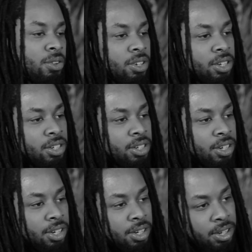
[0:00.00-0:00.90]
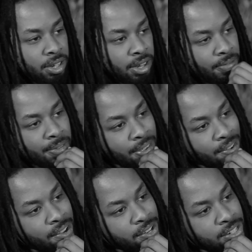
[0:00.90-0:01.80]
you know what I mean? Yeah,
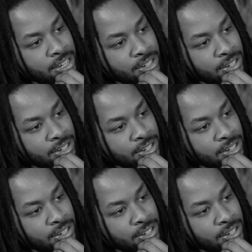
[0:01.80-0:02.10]
yo. But